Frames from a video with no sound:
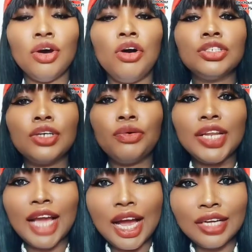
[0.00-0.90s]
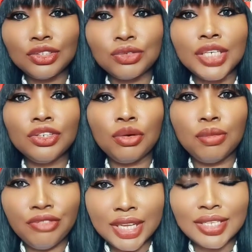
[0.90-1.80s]
Also, with candle, when you're
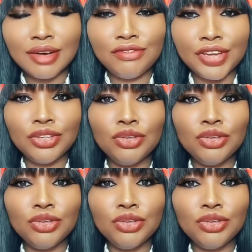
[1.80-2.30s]
removing something,